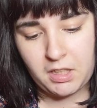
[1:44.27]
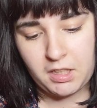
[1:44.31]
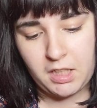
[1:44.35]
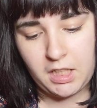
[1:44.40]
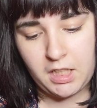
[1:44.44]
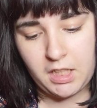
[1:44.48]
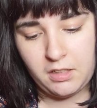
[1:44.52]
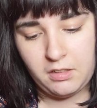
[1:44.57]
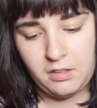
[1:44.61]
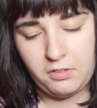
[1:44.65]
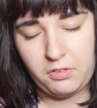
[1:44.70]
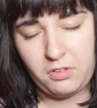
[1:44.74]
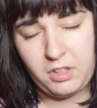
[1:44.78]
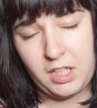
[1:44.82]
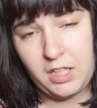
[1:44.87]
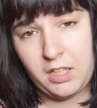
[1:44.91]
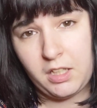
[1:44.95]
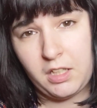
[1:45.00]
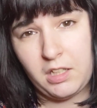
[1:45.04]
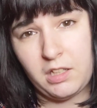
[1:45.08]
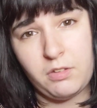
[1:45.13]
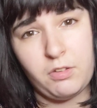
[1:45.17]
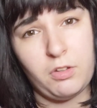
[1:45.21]
Andy's
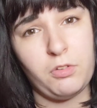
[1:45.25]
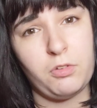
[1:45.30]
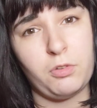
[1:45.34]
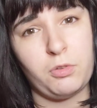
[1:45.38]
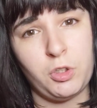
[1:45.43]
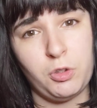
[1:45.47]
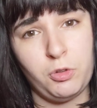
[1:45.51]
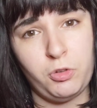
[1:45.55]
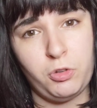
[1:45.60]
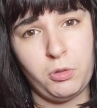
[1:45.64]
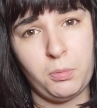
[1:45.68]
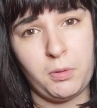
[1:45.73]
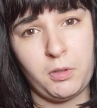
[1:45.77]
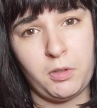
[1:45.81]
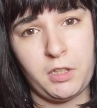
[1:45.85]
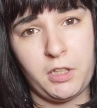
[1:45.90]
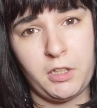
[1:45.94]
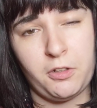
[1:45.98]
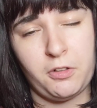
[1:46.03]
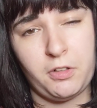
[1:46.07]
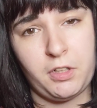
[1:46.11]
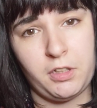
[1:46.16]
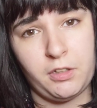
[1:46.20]
Yankees, he's our YouTuber
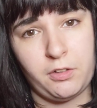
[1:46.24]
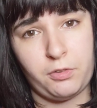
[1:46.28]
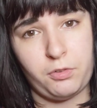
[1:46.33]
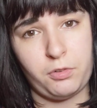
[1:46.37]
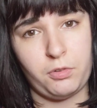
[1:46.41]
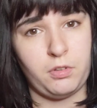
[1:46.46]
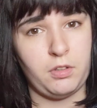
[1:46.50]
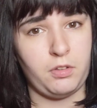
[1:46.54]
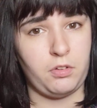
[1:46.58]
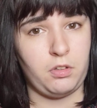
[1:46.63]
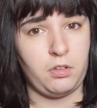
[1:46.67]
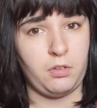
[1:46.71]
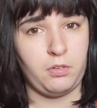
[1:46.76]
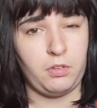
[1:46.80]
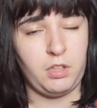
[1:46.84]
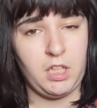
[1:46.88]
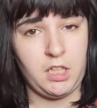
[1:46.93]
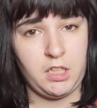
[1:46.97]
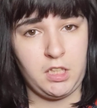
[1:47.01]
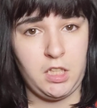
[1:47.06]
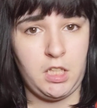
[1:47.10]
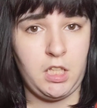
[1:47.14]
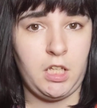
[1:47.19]
here, and he also does a
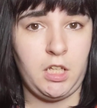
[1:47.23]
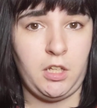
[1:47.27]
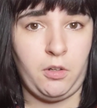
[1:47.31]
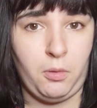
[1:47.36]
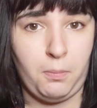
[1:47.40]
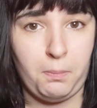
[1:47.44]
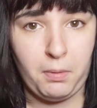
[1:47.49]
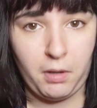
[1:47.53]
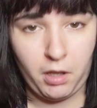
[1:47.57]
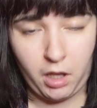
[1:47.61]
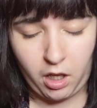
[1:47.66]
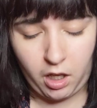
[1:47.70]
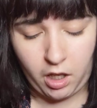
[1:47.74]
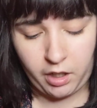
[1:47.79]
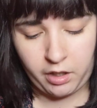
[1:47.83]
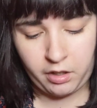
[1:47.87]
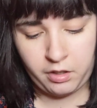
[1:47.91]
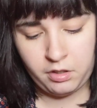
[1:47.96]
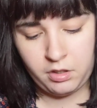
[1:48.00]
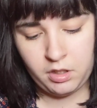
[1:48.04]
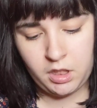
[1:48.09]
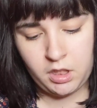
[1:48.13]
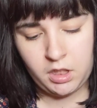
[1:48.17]
Yankee Candle blog.
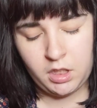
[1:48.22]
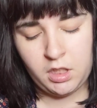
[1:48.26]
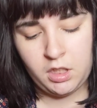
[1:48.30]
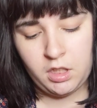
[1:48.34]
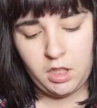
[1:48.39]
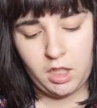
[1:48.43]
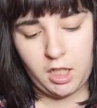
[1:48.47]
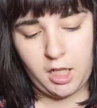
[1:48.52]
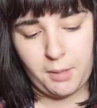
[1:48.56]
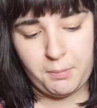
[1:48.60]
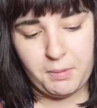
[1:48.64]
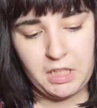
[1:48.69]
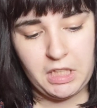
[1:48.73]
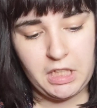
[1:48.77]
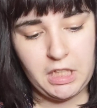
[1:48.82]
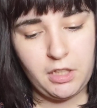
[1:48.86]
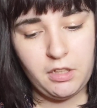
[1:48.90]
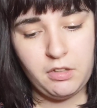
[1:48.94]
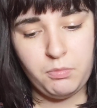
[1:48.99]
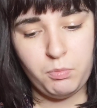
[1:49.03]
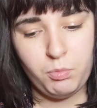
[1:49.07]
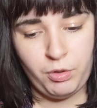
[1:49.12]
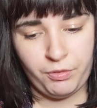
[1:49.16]

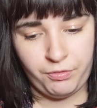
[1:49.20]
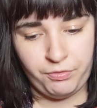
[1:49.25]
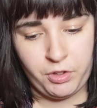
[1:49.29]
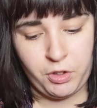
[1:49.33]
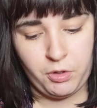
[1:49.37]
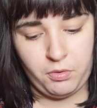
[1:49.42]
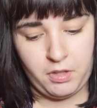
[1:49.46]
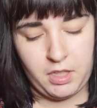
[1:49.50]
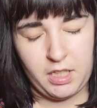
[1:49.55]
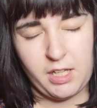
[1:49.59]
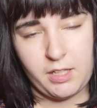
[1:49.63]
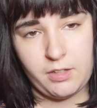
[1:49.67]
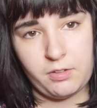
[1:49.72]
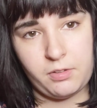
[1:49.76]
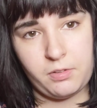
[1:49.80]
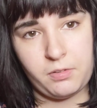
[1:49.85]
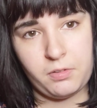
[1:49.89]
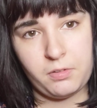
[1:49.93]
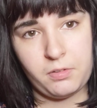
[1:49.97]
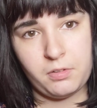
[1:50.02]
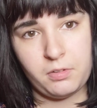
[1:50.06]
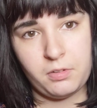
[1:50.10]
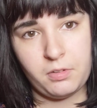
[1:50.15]
He reviewed
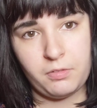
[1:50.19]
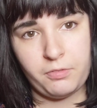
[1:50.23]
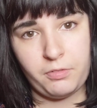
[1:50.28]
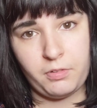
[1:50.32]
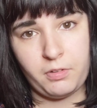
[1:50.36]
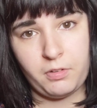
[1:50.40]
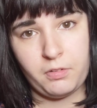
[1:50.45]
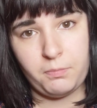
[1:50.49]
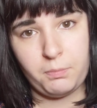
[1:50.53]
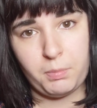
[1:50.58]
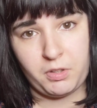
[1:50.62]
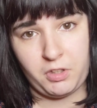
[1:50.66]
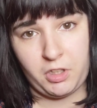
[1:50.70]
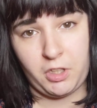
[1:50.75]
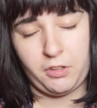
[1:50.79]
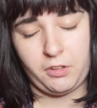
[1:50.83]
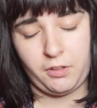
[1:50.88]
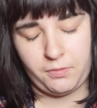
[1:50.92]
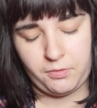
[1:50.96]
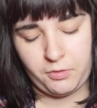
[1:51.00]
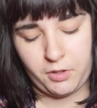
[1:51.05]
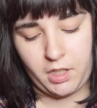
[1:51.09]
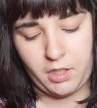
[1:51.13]
this
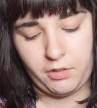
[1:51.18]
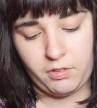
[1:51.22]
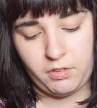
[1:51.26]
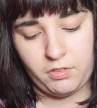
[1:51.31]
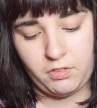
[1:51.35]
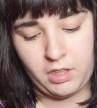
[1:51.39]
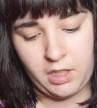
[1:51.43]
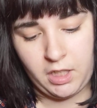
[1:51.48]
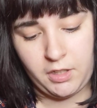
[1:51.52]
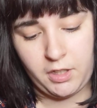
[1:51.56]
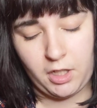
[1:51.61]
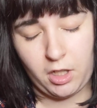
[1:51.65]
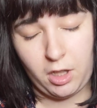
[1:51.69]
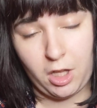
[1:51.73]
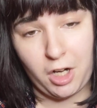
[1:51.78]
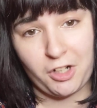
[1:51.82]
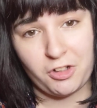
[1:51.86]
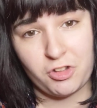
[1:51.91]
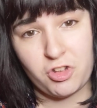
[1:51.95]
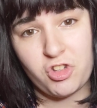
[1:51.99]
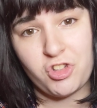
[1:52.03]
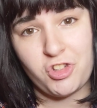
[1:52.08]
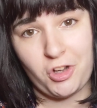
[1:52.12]
particular fragrance in the
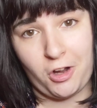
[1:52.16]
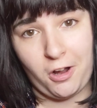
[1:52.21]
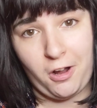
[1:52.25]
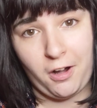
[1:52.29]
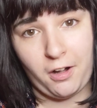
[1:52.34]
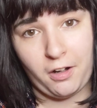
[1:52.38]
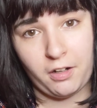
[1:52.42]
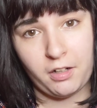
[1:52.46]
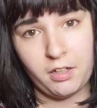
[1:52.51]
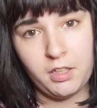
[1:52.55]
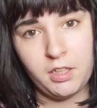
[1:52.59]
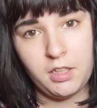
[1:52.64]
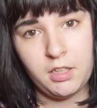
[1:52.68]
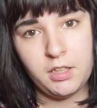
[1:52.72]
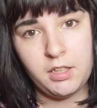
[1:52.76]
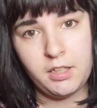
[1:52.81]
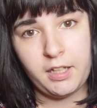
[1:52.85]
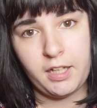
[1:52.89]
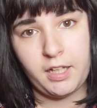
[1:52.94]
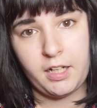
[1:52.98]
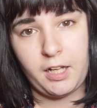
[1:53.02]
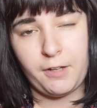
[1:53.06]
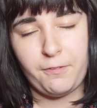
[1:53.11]
large jar.
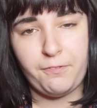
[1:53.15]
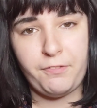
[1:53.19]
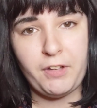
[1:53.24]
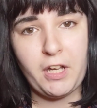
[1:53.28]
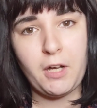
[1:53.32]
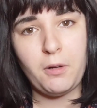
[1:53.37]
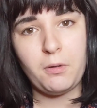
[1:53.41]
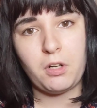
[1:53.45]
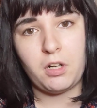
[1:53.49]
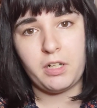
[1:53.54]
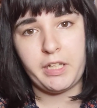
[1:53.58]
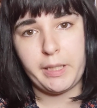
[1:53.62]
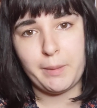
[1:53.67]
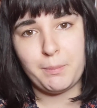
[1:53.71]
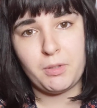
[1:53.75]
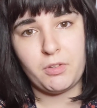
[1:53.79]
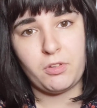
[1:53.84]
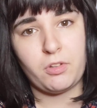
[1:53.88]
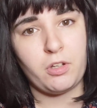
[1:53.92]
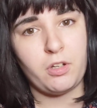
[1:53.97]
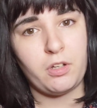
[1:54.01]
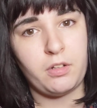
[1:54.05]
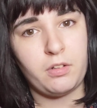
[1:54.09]
And I found on
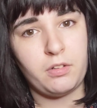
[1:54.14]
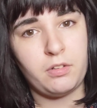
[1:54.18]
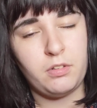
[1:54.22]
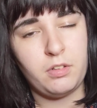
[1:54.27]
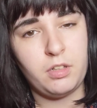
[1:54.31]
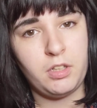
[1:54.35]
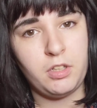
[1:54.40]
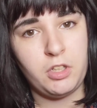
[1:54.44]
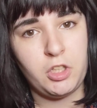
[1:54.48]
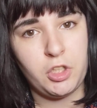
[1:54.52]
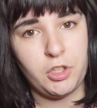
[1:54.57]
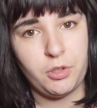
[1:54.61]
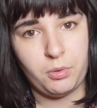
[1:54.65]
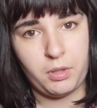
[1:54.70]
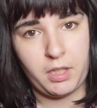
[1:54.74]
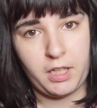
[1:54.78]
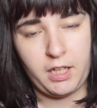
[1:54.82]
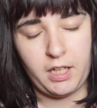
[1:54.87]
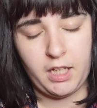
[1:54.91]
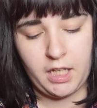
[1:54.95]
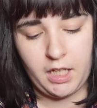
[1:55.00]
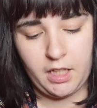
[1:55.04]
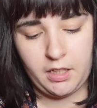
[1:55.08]
Amazon in the
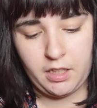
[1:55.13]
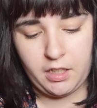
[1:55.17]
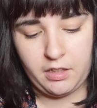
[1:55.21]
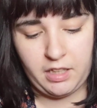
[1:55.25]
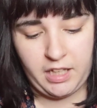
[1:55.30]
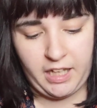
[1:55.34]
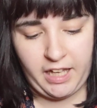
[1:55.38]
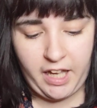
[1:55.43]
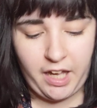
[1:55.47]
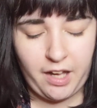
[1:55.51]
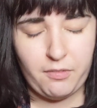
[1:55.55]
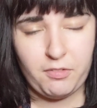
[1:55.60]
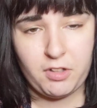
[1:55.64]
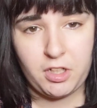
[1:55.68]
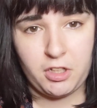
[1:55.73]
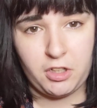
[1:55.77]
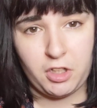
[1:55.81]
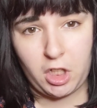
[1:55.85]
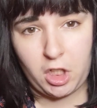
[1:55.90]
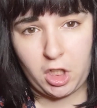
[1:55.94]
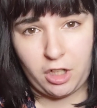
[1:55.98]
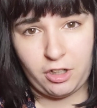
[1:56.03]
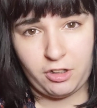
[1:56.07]
UK that they have it in
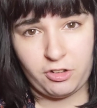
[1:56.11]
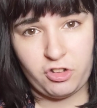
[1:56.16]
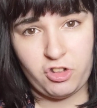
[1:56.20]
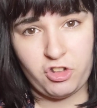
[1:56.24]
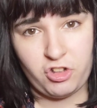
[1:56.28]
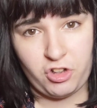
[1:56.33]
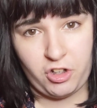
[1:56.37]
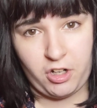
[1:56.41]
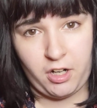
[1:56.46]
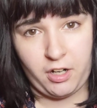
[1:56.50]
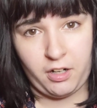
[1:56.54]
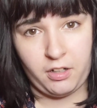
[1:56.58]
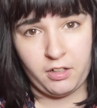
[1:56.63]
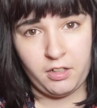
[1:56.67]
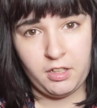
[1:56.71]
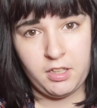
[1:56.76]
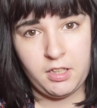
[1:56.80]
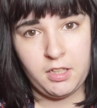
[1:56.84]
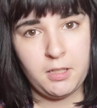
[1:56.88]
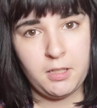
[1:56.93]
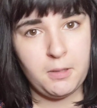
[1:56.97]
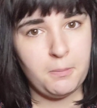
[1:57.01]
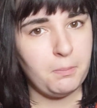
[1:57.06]
the large jar.
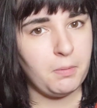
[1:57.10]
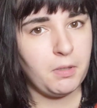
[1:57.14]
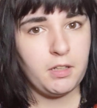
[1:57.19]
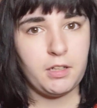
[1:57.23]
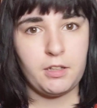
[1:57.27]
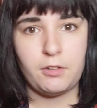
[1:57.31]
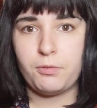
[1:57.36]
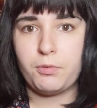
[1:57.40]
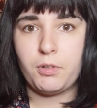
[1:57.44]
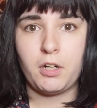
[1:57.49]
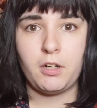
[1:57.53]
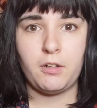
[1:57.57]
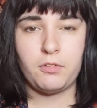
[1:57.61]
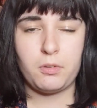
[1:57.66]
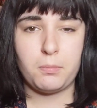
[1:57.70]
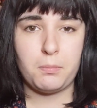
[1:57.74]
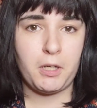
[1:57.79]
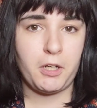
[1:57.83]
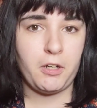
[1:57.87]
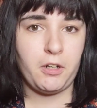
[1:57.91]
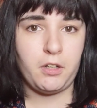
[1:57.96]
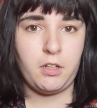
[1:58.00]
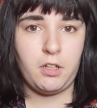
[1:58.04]
But as far as
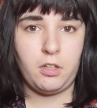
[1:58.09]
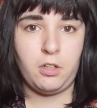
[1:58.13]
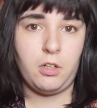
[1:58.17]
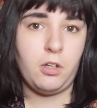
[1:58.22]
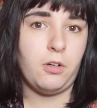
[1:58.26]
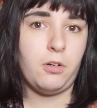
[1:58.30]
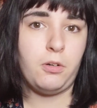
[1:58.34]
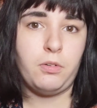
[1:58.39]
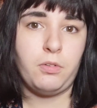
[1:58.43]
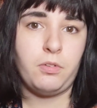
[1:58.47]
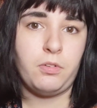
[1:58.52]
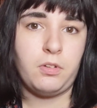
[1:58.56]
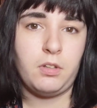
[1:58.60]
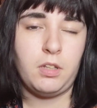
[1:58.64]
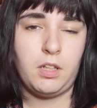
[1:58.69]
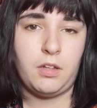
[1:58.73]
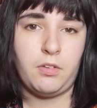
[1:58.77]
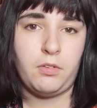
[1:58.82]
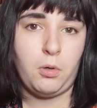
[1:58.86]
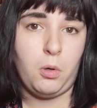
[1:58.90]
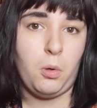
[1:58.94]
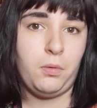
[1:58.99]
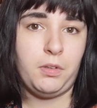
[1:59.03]
America goes,
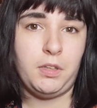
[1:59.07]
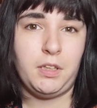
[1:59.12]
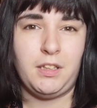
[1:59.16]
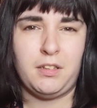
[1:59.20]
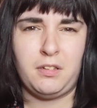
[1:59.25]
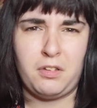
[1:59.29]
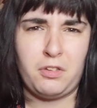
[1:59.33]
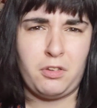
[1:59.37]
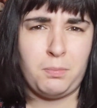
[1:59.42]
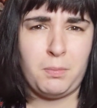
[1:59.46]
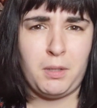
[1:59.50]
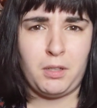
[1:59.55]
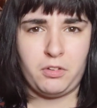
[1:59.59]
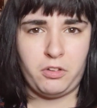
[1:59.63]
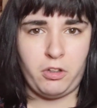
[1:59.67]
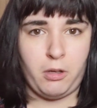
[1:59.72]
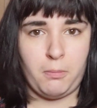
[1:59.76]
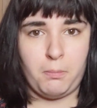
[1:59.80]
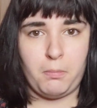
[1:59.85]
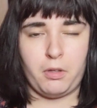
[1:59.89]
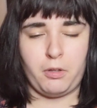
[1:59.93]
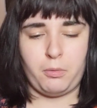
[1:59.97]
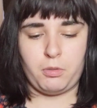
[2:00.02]
it's only in the small
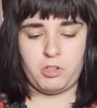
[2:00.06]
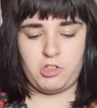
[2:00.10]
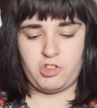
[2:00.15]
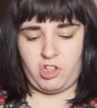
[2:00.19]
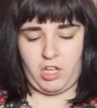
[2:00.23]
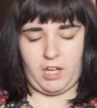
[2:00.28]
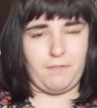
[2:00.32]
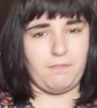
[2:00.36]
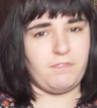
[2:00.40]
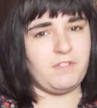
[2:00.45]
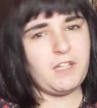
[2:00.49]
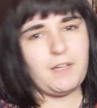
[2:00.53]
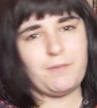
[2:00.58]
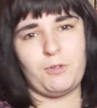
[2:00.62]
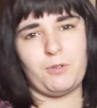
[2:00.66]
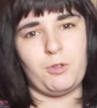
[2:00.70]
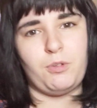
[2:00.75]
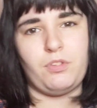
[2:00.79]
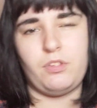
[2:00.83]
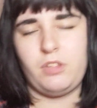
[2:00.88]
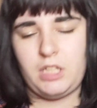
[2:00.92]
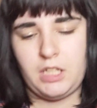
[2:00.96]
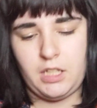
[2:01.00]
tumbler, which I've never
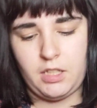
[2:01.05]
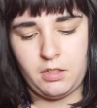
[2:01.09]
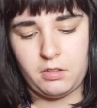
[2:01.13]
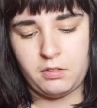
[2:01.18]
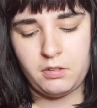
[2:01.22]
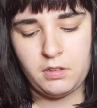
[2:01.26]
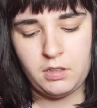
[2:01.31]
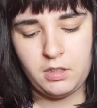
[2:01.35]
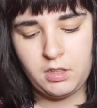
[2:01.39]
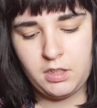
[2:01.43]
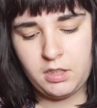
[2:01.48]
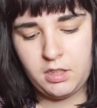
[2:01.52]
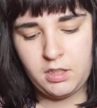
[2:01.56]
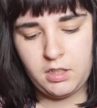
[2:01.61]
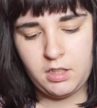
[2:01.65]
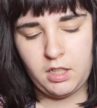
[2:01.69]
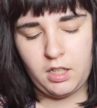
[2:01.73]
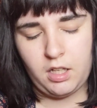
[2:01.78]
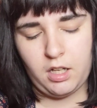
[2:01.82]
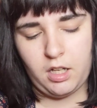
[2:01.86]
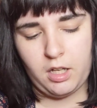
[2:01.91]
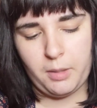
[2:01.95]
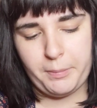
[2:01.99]
seen
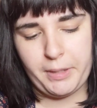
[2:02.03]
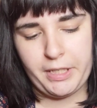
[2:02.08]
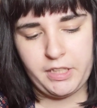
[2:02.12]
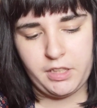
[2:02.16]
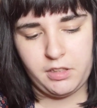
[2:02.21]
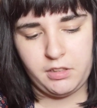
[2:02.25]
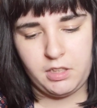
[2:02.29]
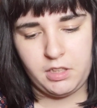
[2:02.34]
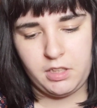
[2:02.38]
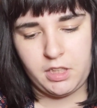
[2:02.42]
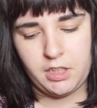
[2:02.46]
a Yankee